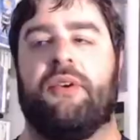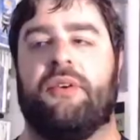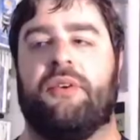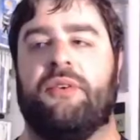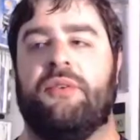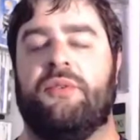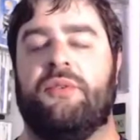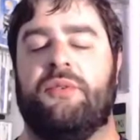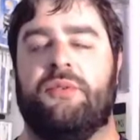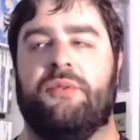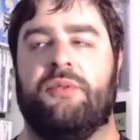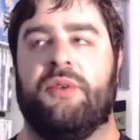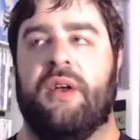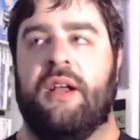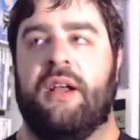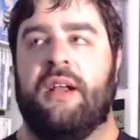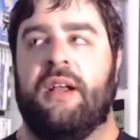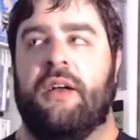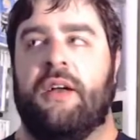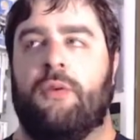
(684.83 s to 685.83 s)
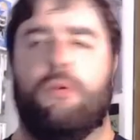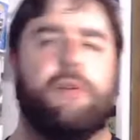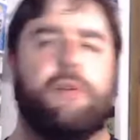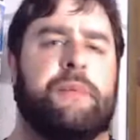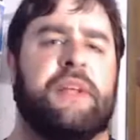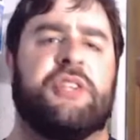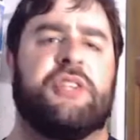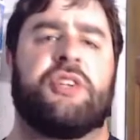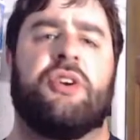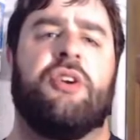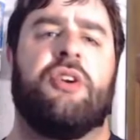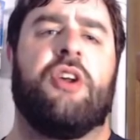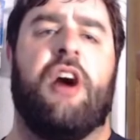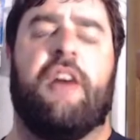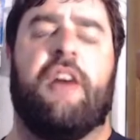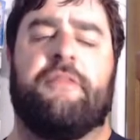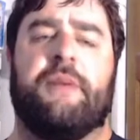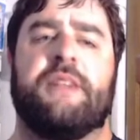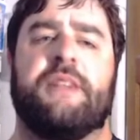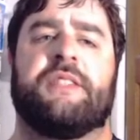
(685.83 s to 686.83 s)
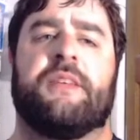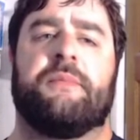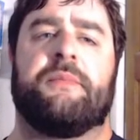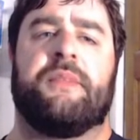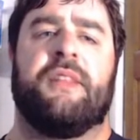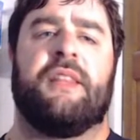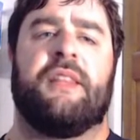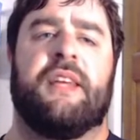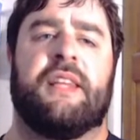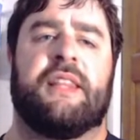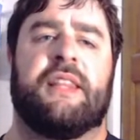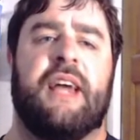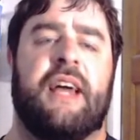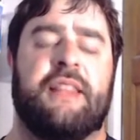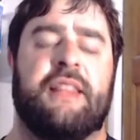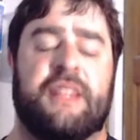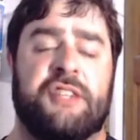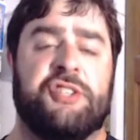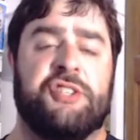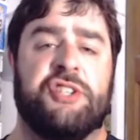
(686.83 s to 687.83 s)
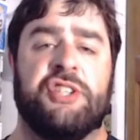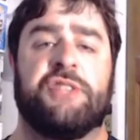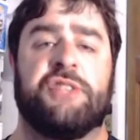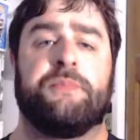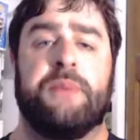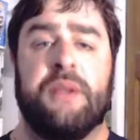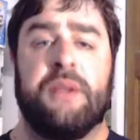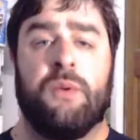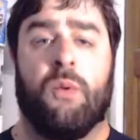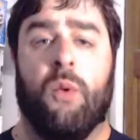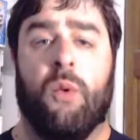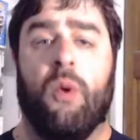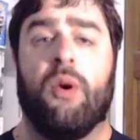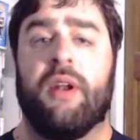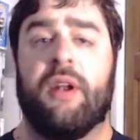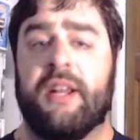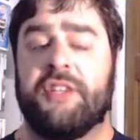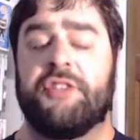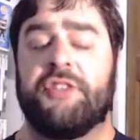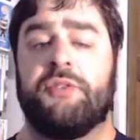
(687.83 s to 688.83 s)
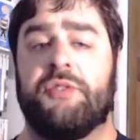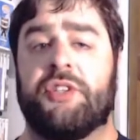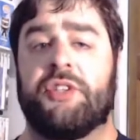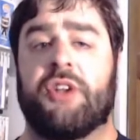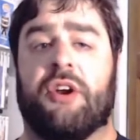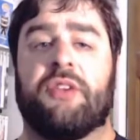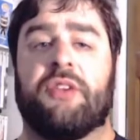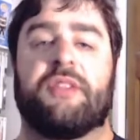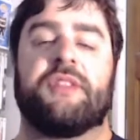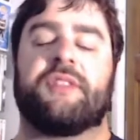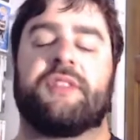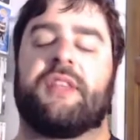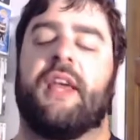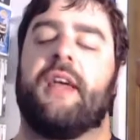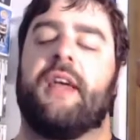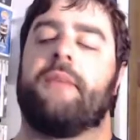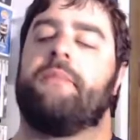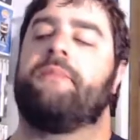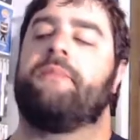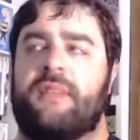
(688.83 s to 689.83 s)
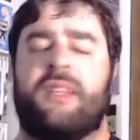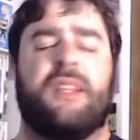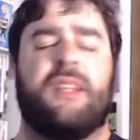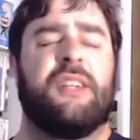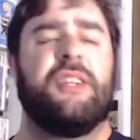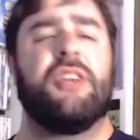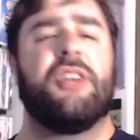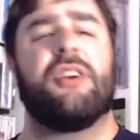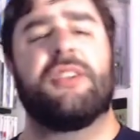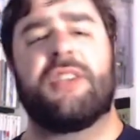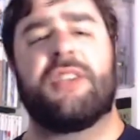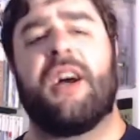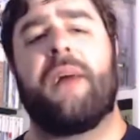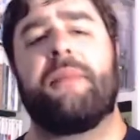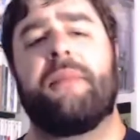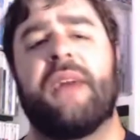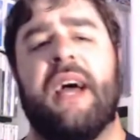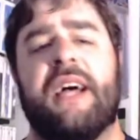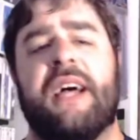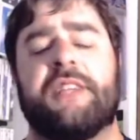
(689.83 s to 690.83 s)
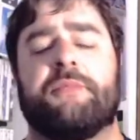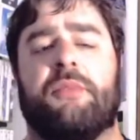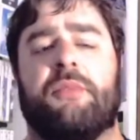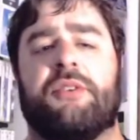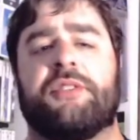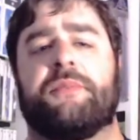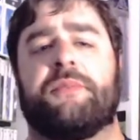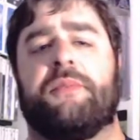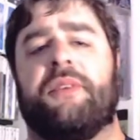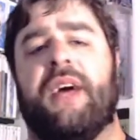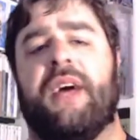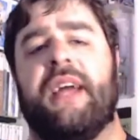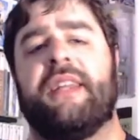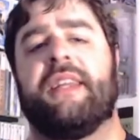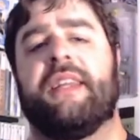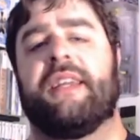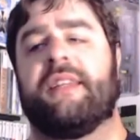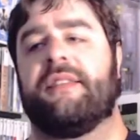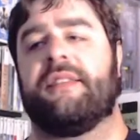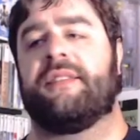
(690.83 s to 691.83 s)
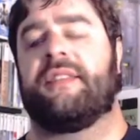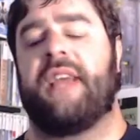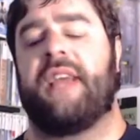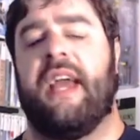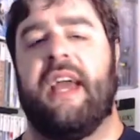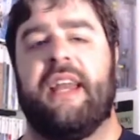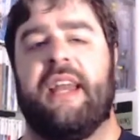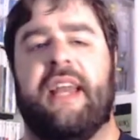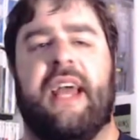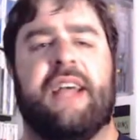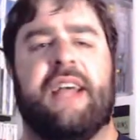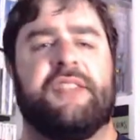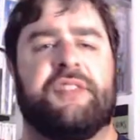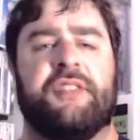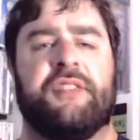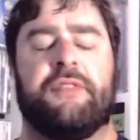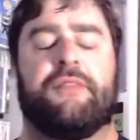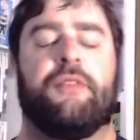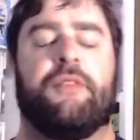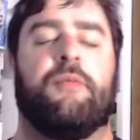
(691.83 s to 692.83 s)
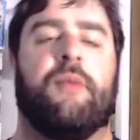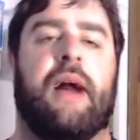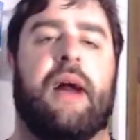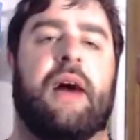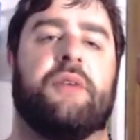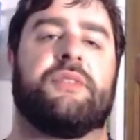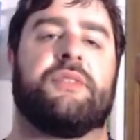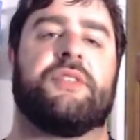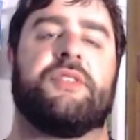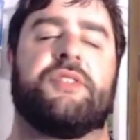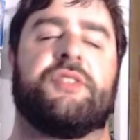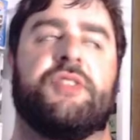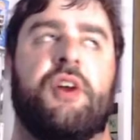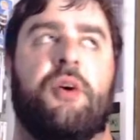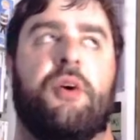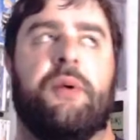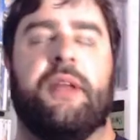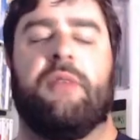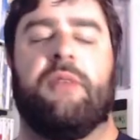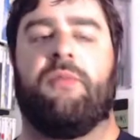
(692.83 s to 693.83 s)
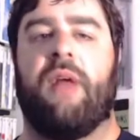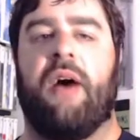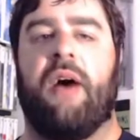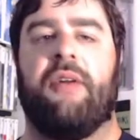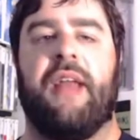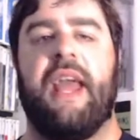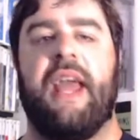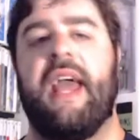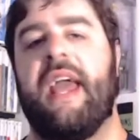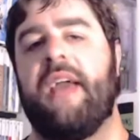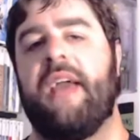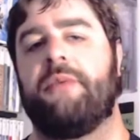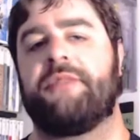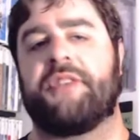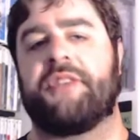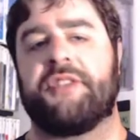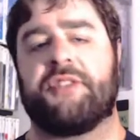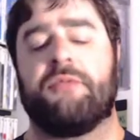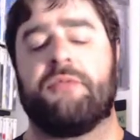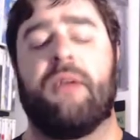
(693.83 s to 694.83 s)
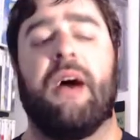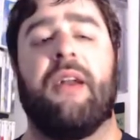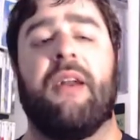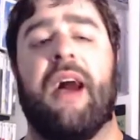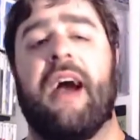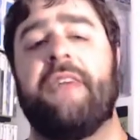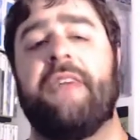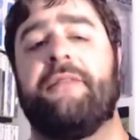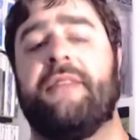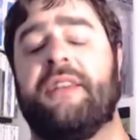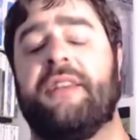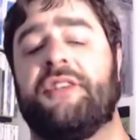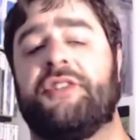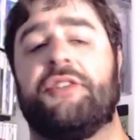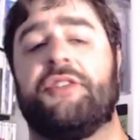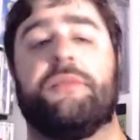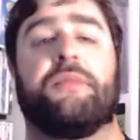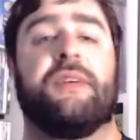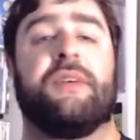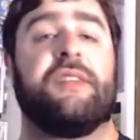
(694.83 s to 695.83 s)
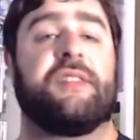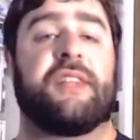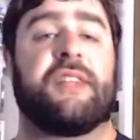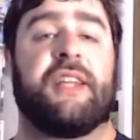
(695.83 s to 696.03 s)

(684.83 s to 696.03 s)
who would be turned off by something like that, then just be warned as you start this game. NieR Automata has multiple endings, and it has different routes. So in Route A, which is the route I finished, you play as the